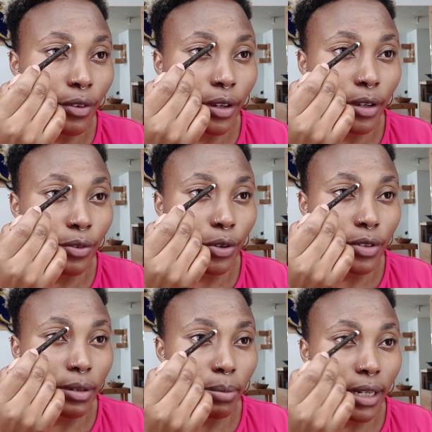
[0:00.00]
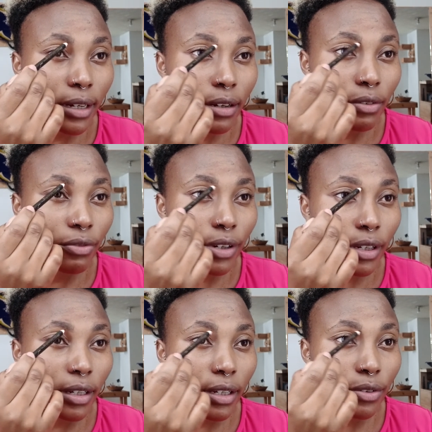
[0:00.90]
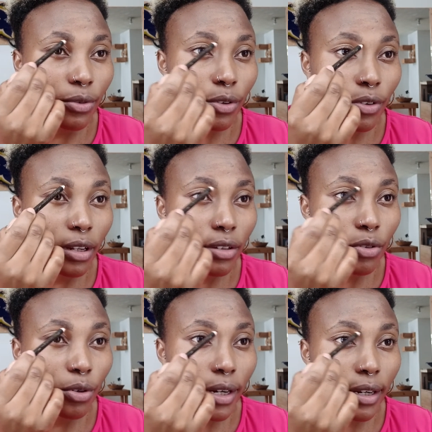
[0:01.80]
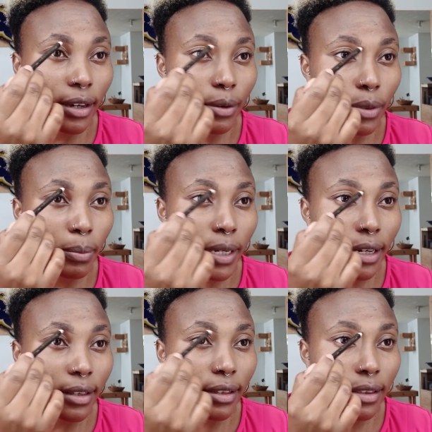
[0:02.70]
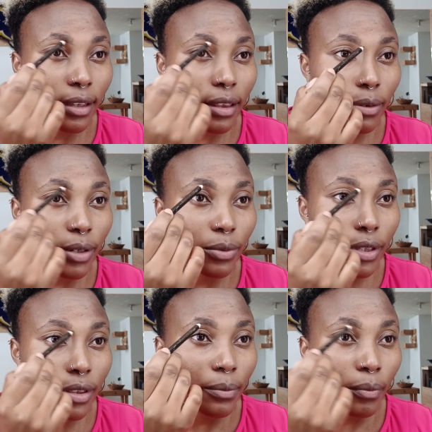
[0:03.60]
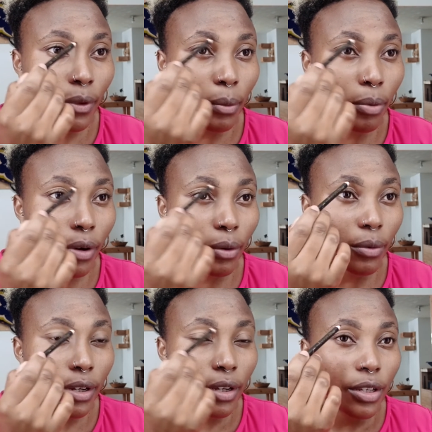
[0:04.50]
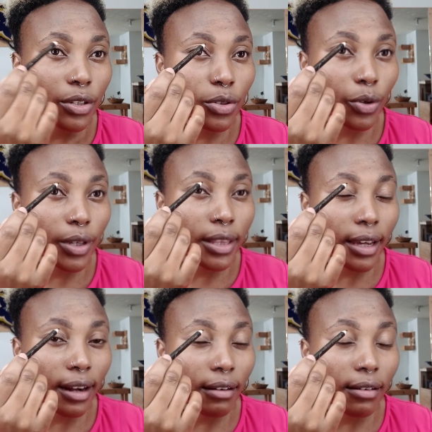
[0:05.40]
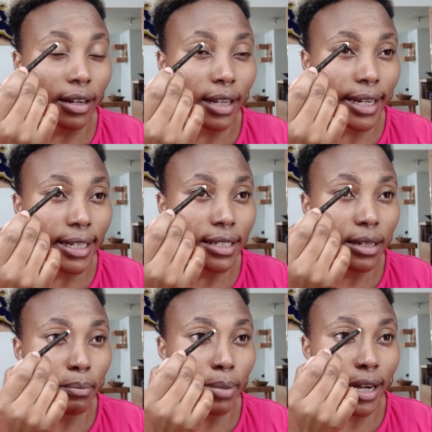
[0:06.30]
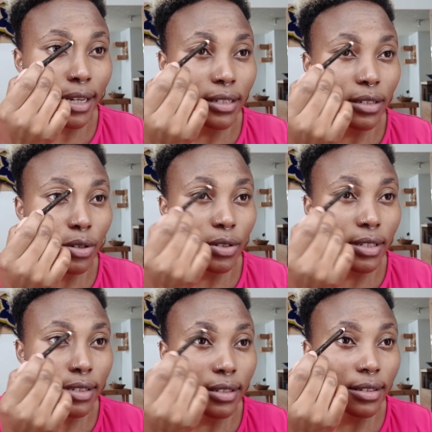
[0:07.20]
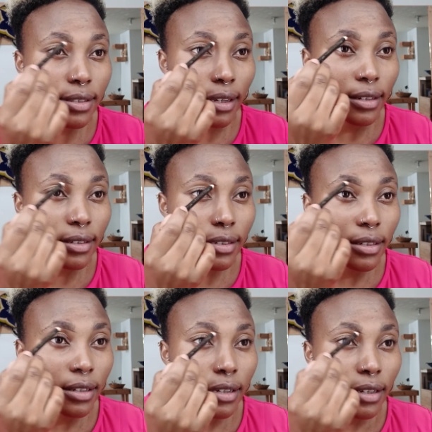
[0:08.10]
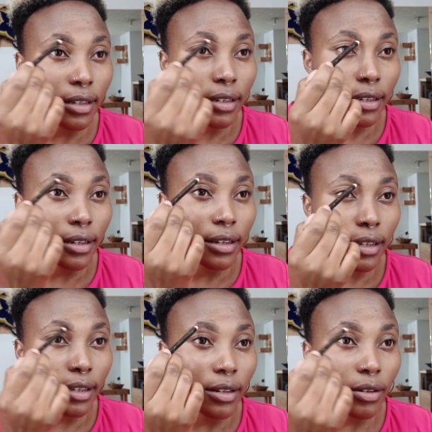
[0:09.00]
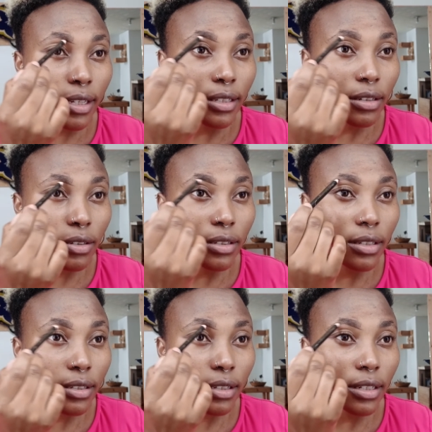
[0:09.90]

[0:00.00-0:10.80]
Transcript: If you're using black, very light strokes. So I'll draw one eye with black and then the other one with brown. So they are light but consistent. And when I say consistent